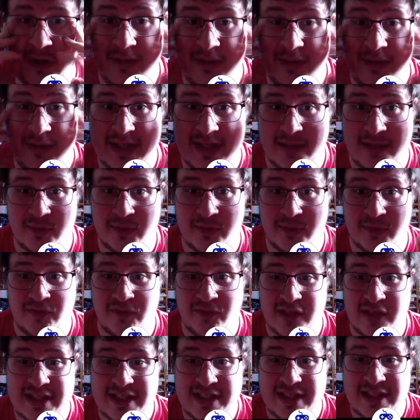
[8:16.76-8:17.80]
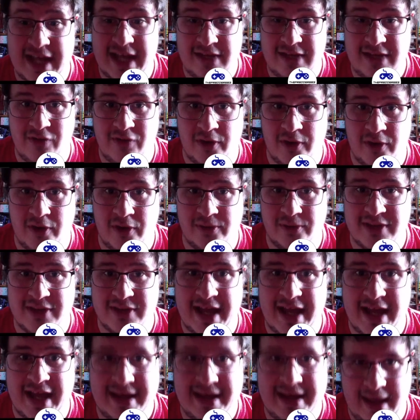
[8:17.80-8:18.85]
deals for Danny Rose
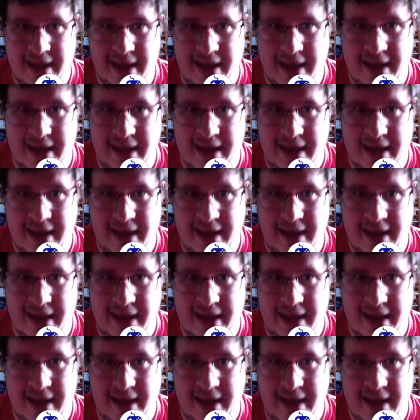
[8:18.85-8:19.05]
and Nabil